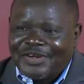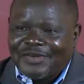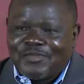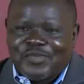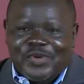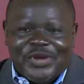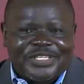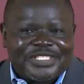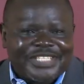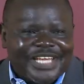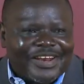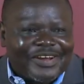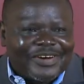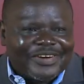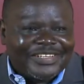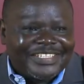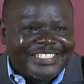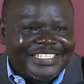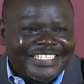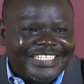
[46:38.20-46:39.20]
Praise the
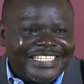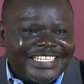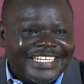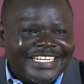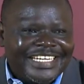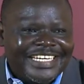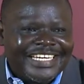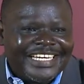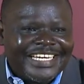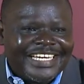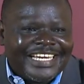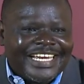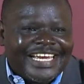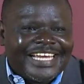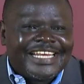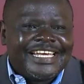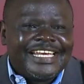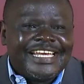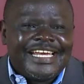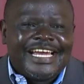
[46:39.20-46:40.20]
Lord.
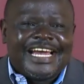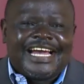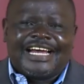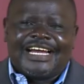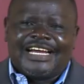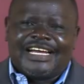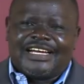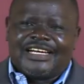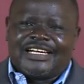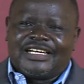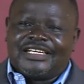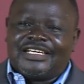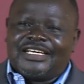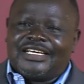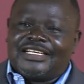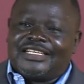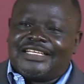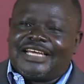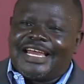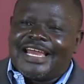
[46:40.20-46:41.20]
And here,
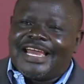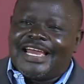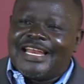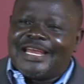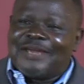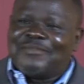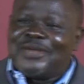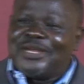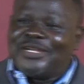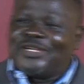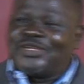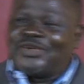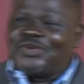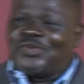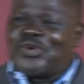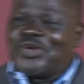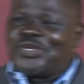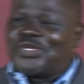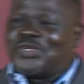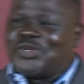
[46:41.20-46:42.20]
the enemy,
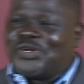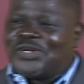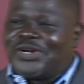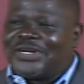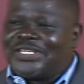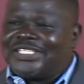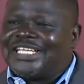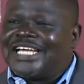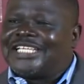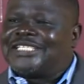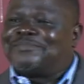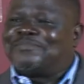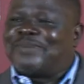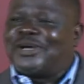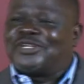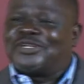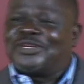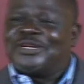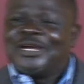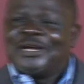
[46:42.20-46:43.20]
we should not just
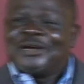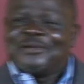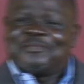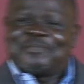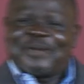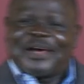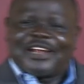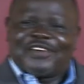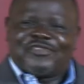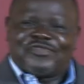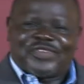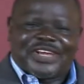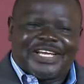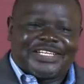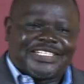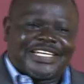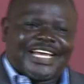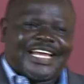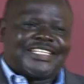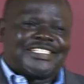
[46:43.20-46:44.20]

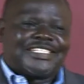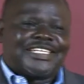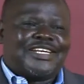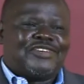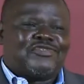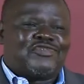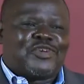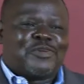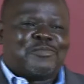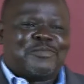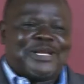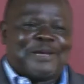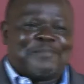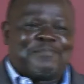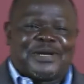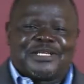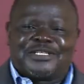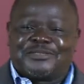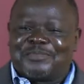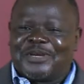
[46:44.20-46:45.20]
paraphrasing and seeing from the
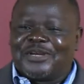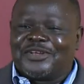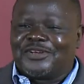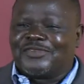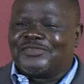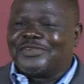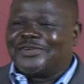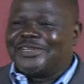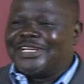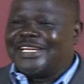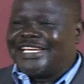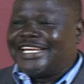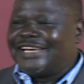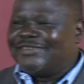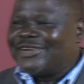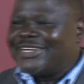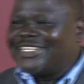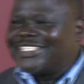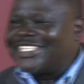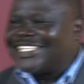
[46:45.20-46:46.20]
perspective of the
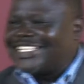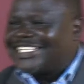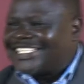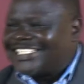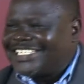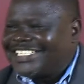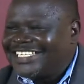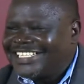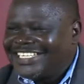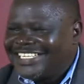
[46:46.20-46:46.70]
devil, isn't it?